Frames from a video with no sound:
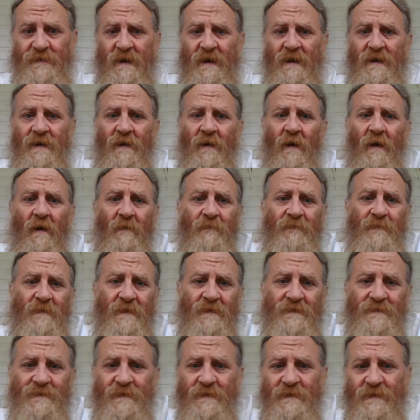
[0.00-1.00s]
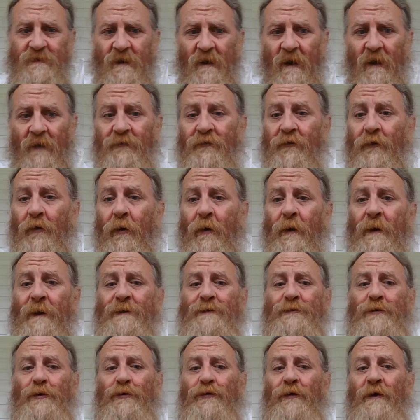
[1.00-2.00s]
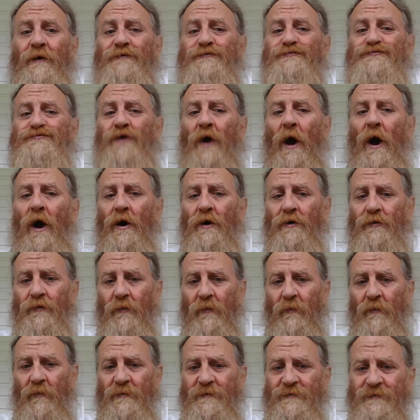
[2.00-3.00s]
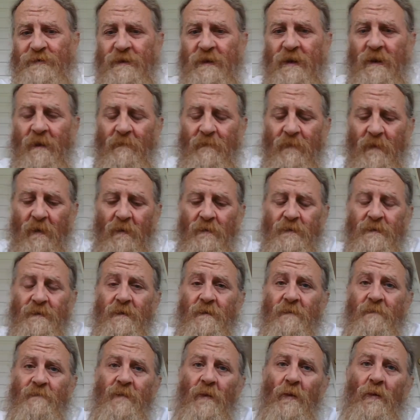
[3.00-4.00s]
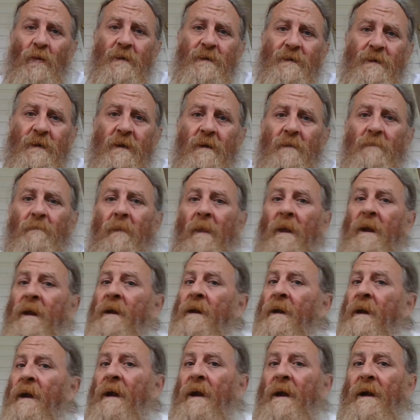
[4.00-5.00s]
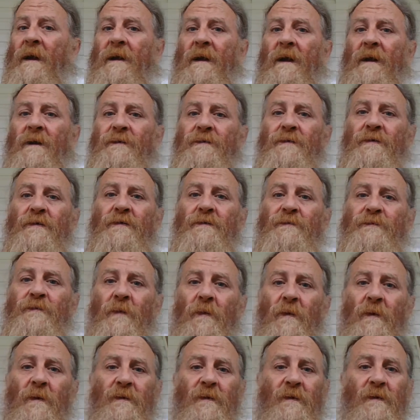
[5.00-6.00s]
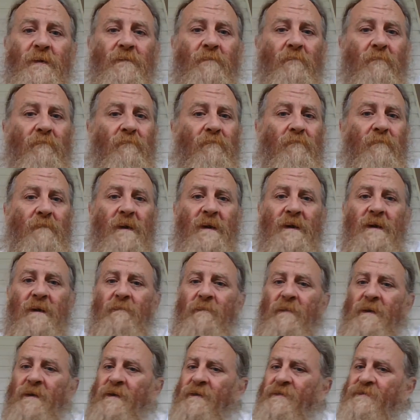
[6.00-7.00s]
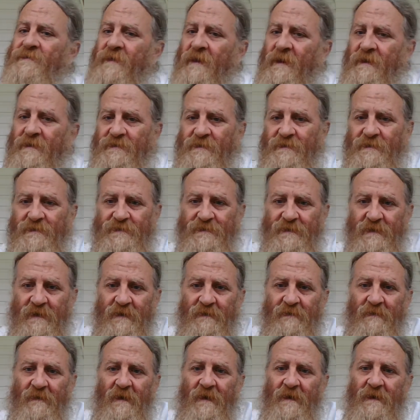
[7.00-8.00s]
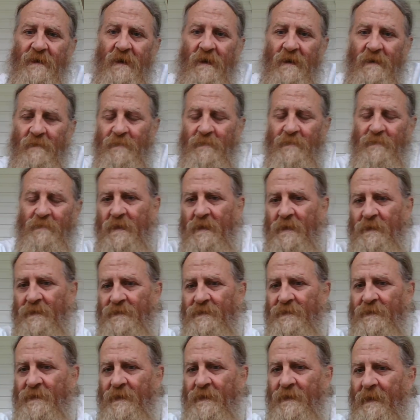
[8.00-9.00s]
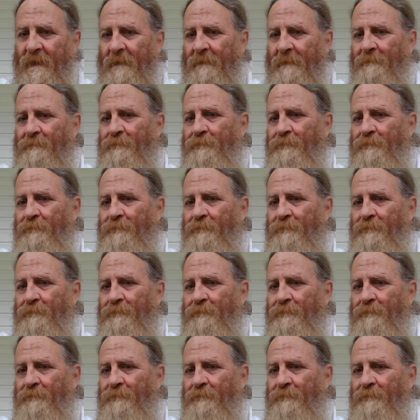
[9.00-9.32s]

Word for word: and offenses contrary to the doctrine which ye have learned and avoid them. I got news for you. There's many, many saints in sin right now because of that.